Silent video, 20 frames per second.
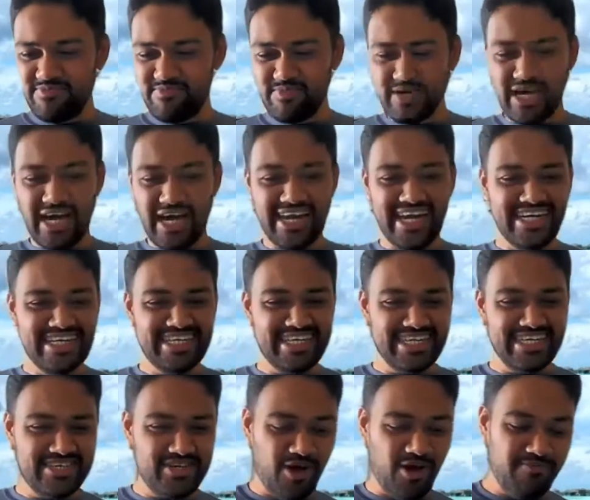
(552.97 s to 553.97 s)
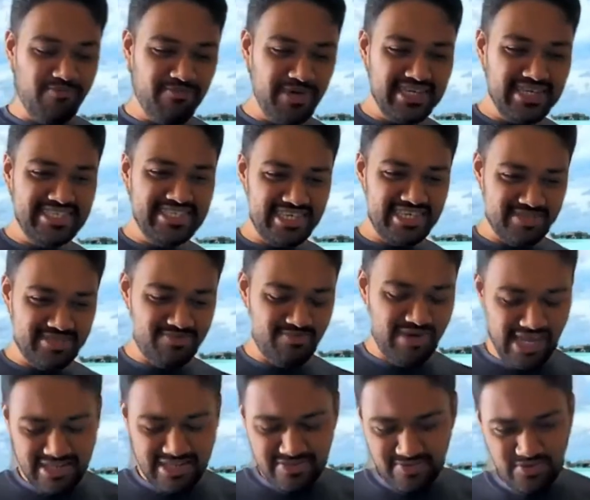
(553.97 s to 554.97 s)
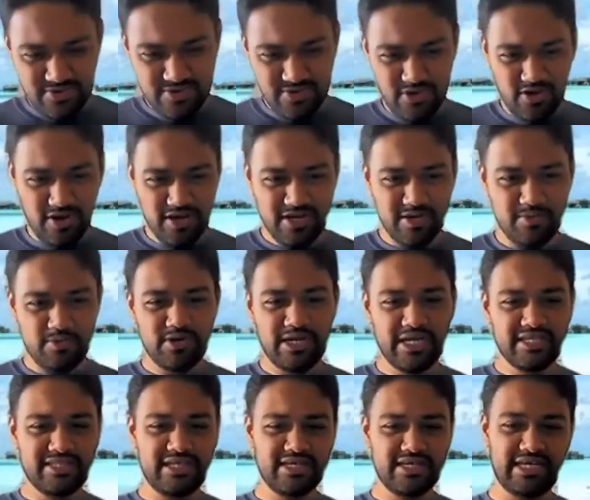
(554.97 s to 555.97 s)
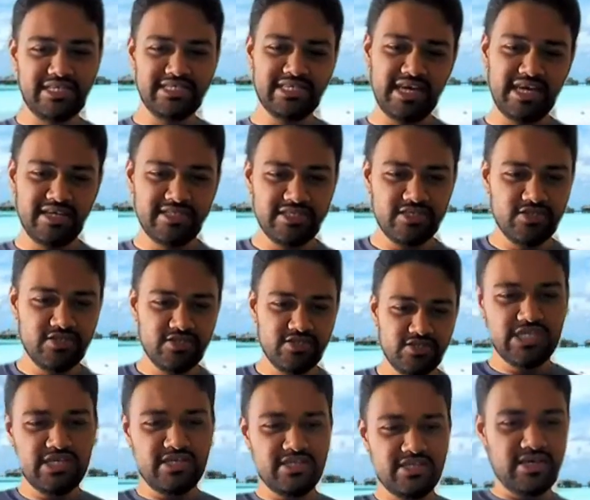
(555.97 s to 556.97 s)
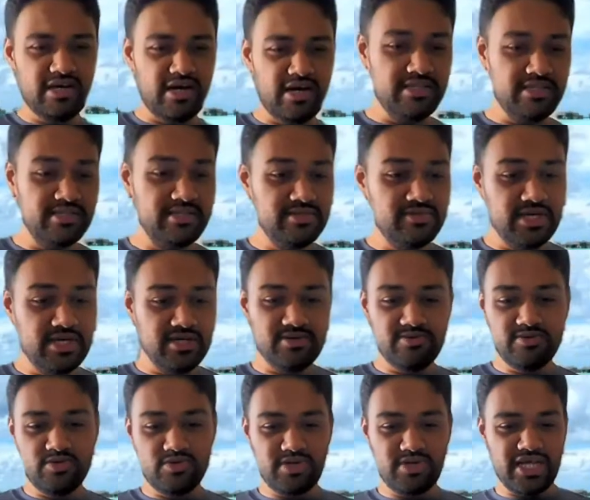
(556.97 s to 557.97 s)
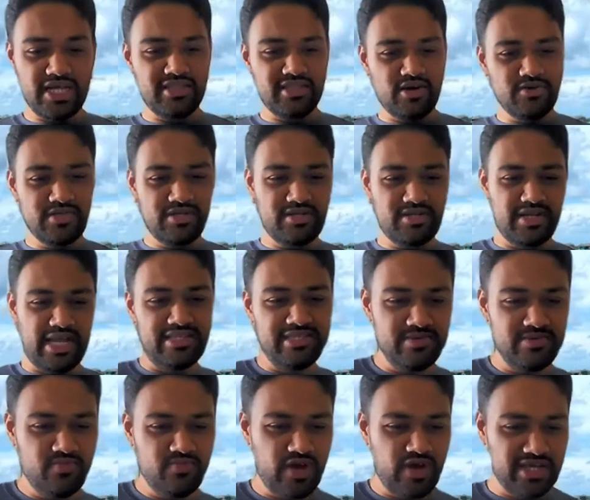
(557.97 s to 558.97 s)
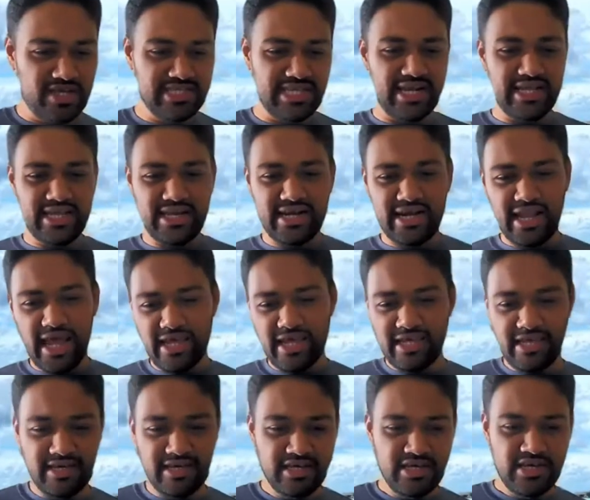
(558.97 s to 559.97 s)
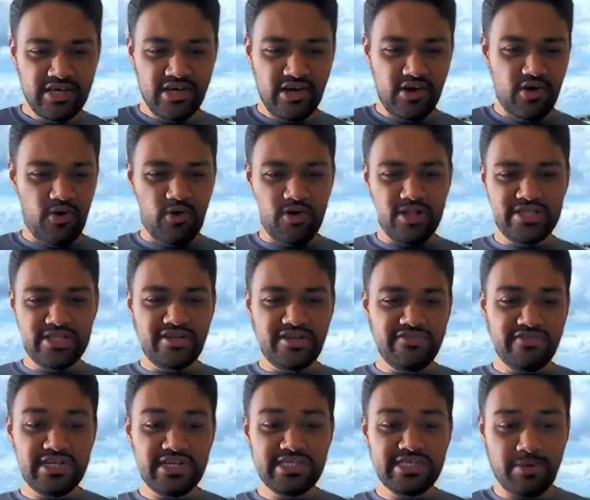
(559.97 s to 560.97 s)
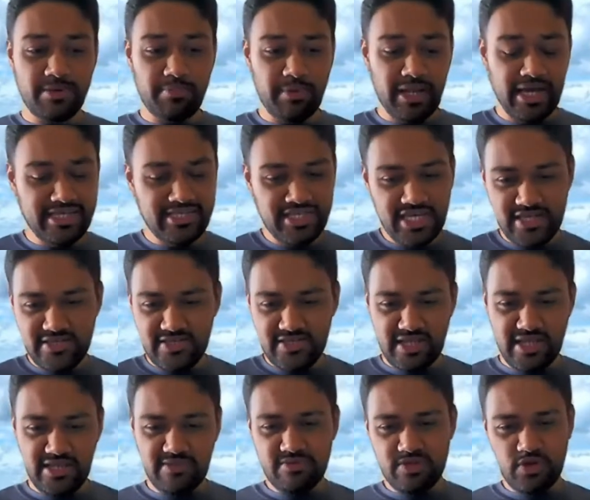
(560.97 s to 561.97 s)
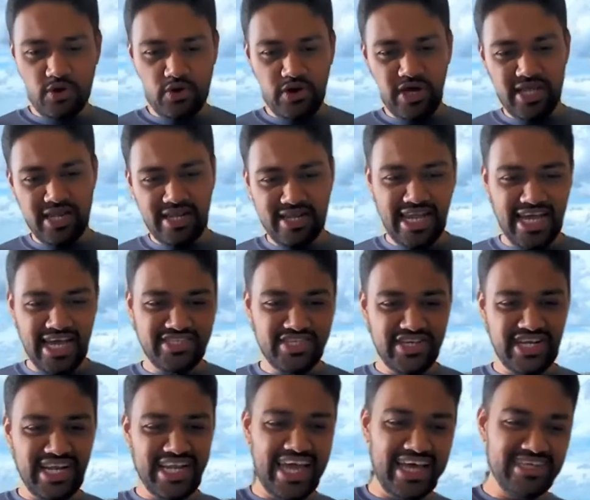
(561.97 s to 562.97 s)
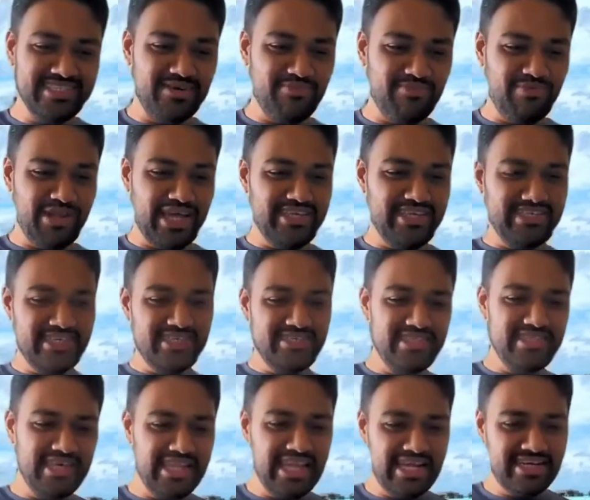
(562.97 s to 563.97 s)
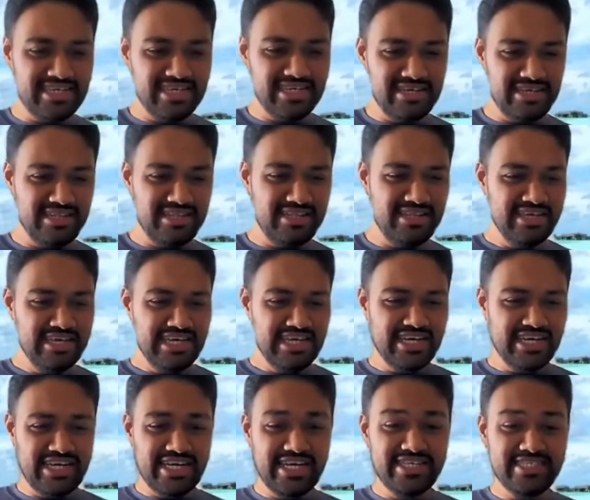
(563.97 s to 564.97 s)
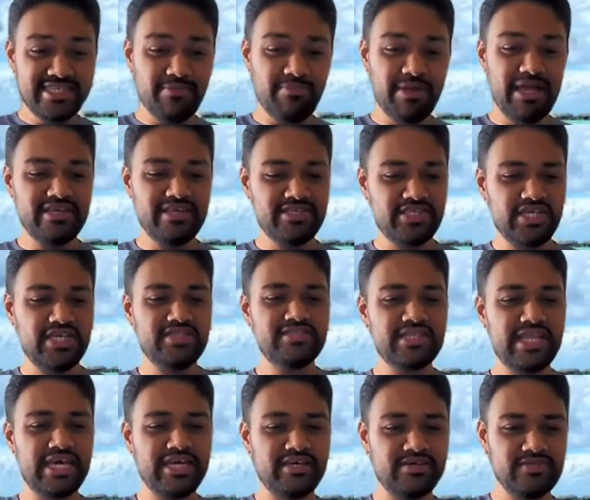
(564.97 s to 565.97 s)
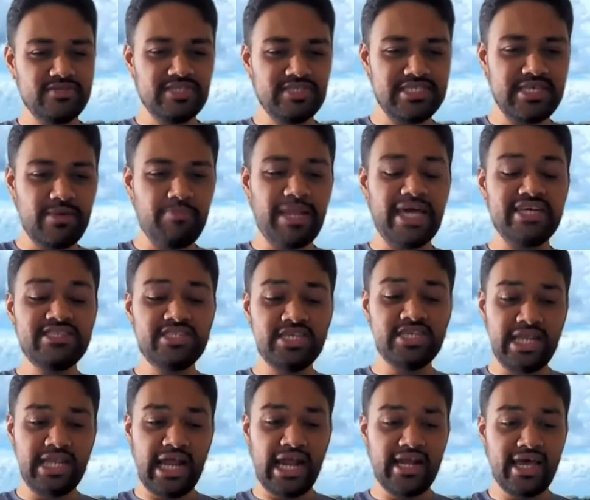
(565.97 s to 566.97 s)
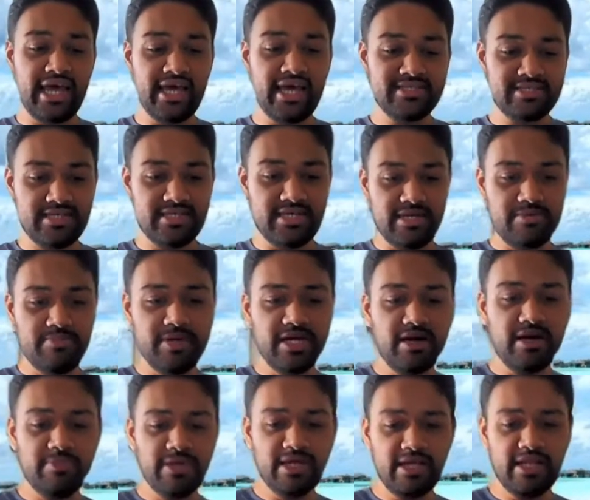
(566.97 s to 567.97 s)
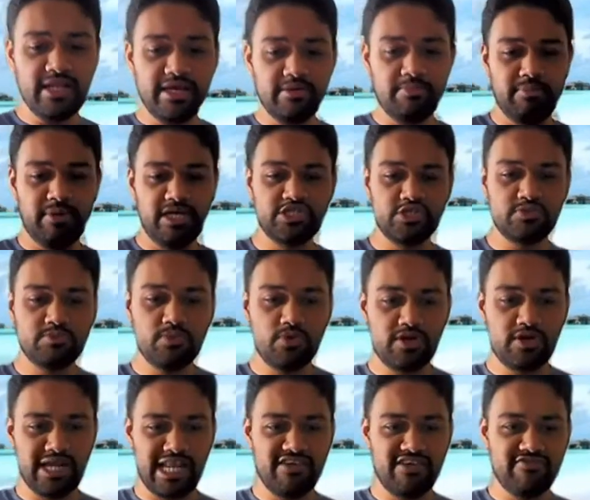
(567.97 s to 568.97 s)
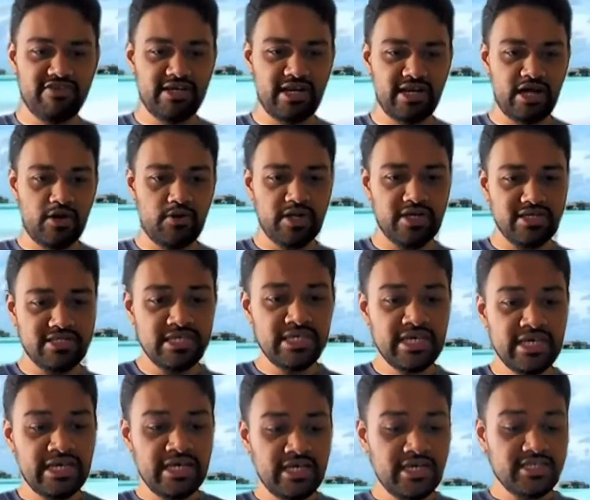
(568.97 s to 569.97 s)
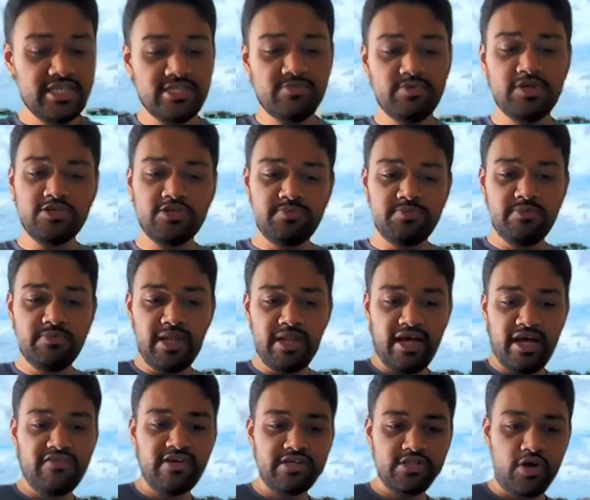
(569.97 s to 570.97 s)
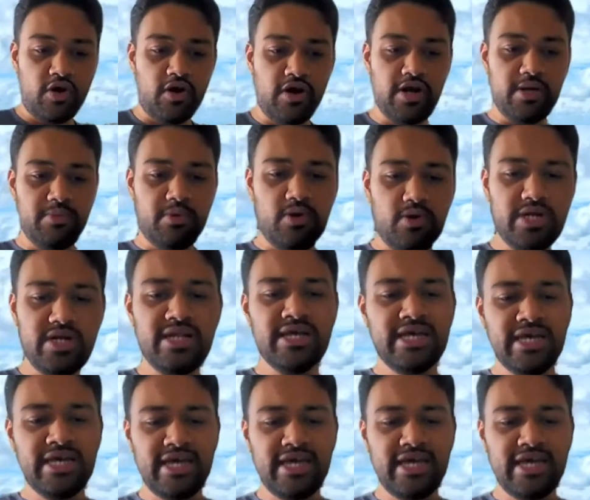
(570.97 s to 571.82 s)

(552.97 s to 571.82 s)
current topic, just by talking about like the Kaseya situation, the 10,000 ransomwares that are attacking all the different supply chains, the oil and natural gas supply chains, the electrical grid supply chains. Like the supply chain attacks are becoming like much more relevant nowadays, just because people haven't thought about it.